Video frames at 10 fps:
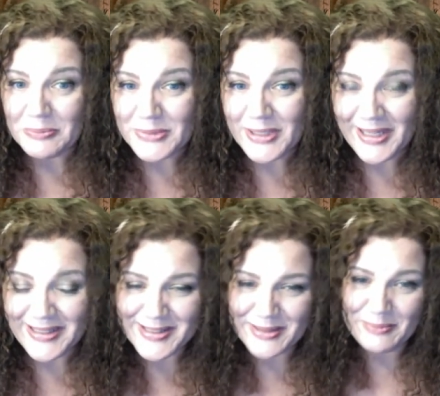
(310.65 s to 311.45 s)
You
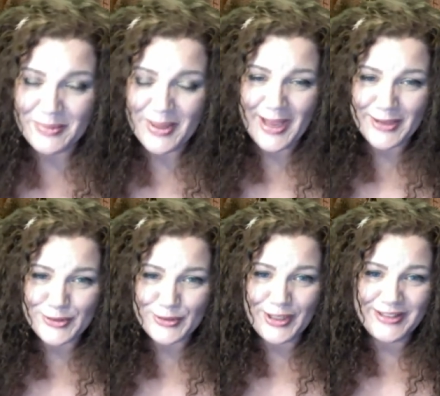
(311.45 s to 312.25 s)
got some
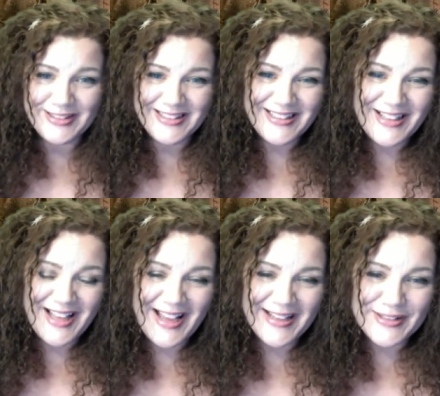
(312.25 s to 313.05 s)
extra
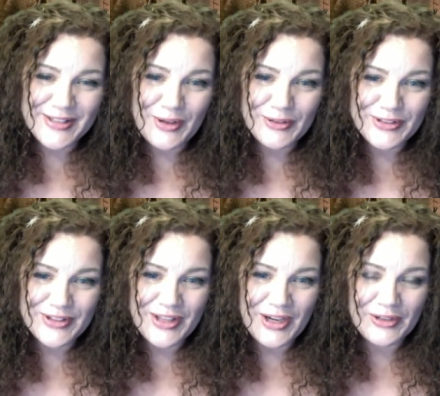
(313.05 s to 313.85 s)
egg salt
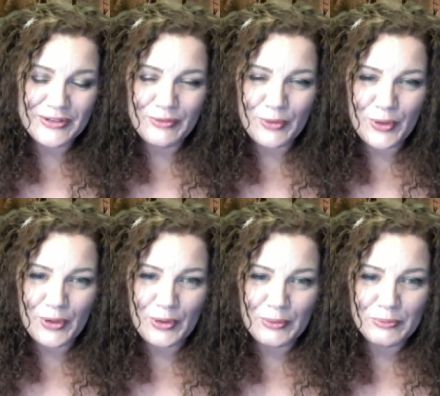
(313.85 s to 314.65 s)
there for
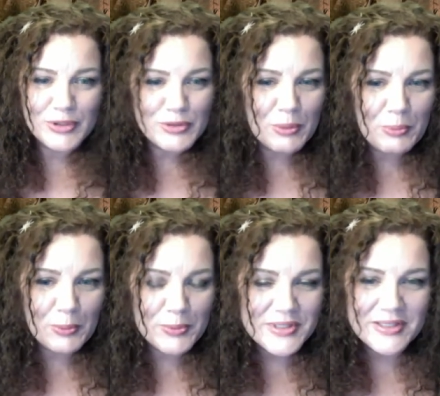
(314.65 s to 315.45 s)
your ritual
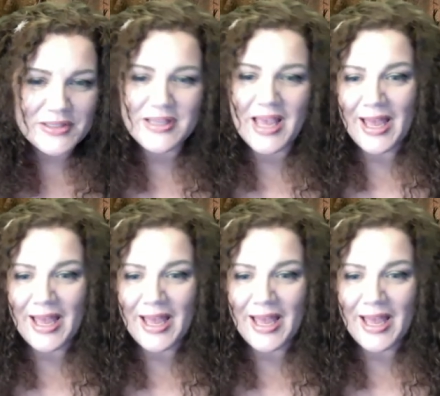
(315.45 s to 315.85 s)
purposes,